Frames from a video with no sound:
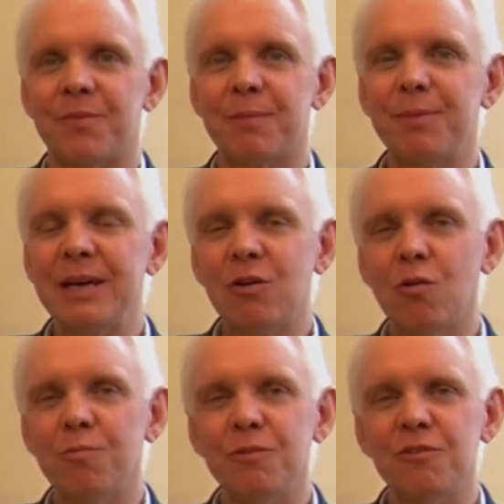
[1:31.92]
The B
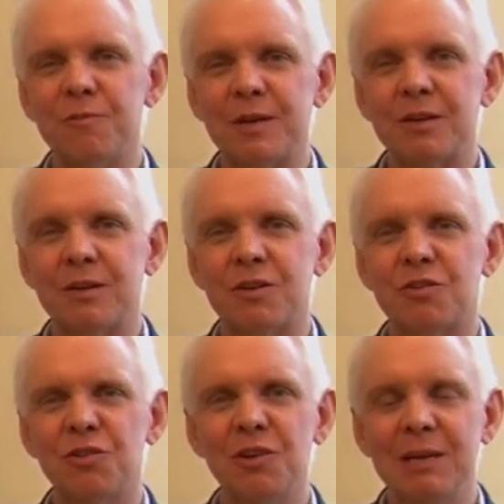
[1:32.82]
Corp movement
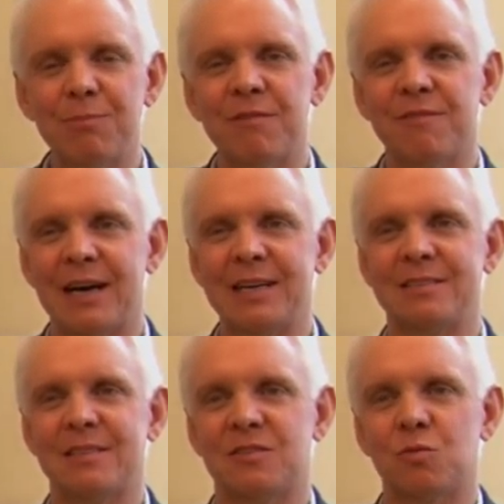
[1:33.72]
truly
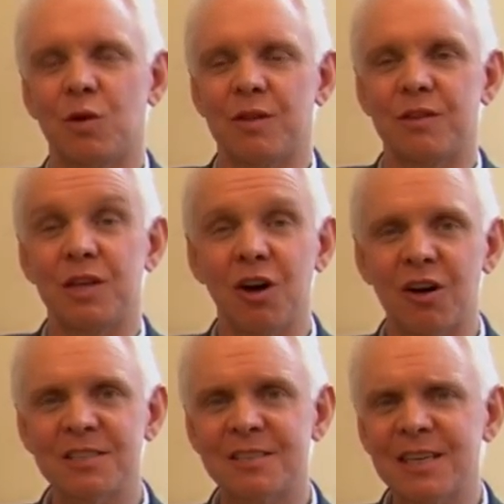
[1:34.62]
provides us with
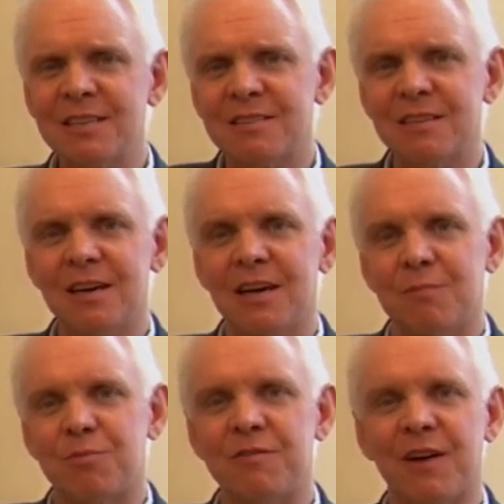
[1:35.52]
yardsticks,
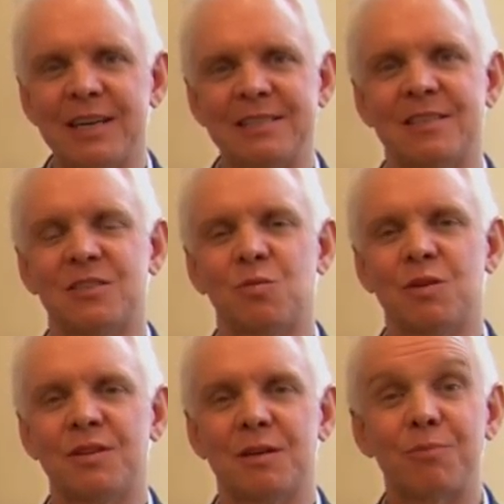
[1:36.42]
provides us
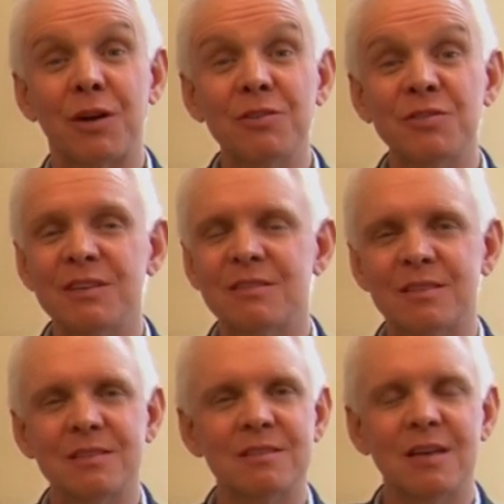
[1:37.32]
with
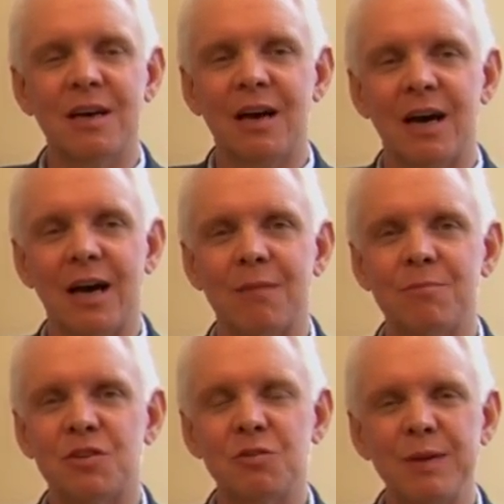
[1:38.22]
processes
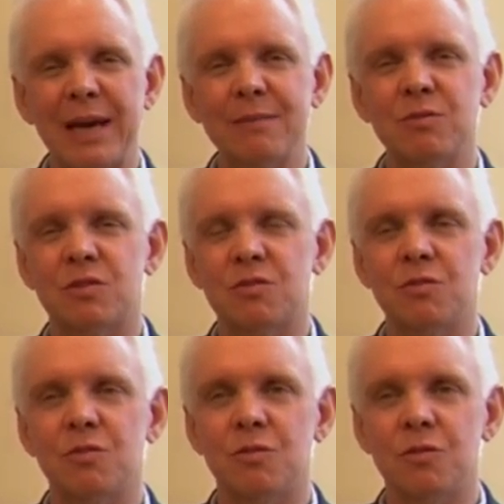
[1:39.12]
to be able
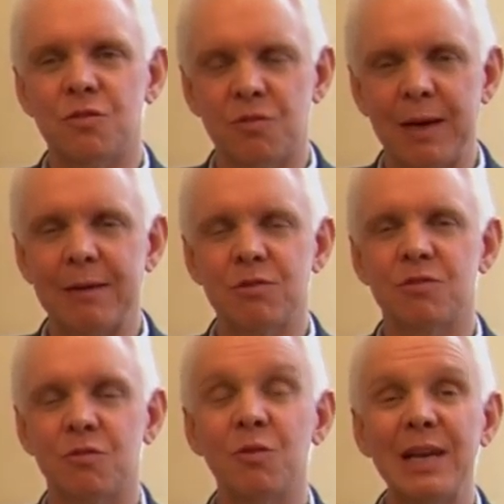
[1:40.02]

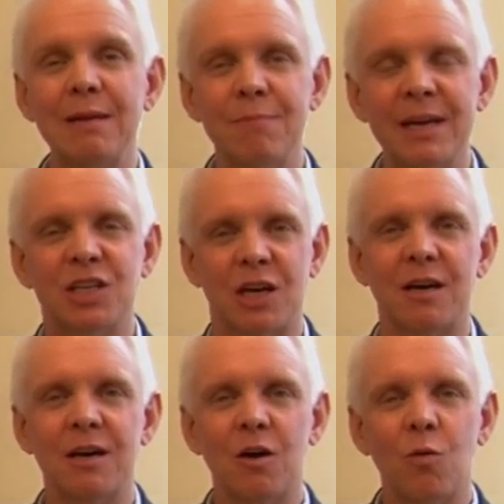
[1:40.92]
to really
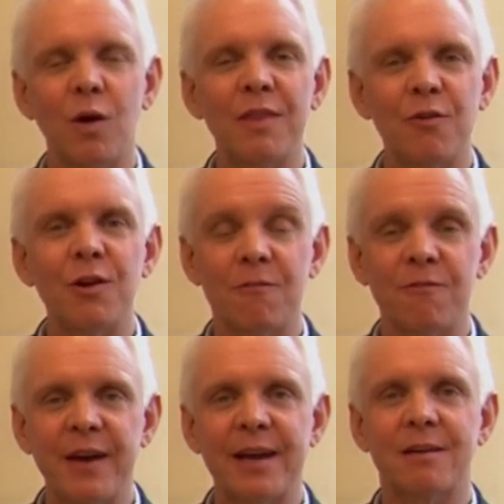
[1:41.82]
measure whether in
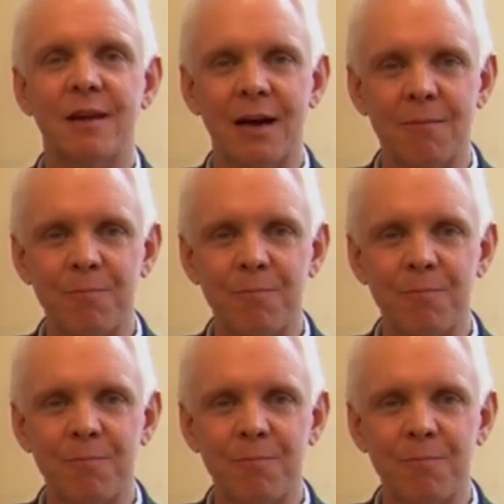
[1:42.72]
fact